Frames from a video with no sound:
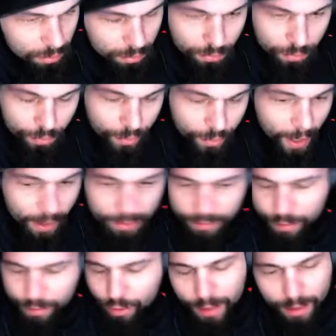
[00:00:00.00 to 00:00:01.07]
ranks
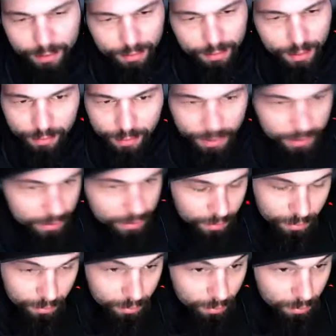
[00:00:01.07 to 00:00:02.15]
and all that stuff, that's
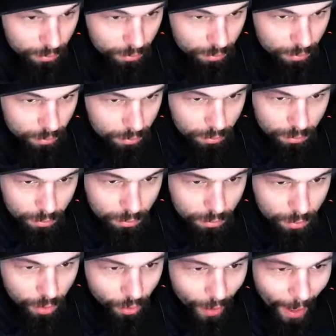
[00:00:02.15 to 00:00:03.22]

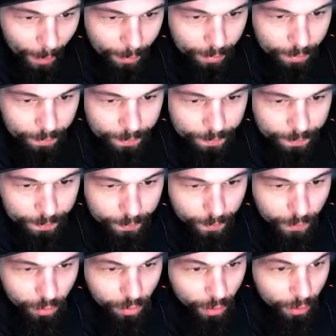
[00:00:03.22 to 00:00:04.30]
crap.
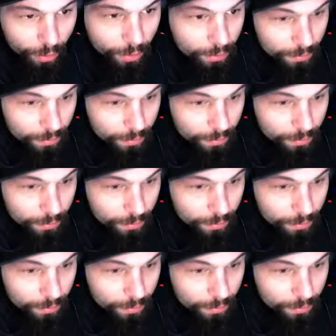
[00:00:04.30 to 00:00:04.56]
So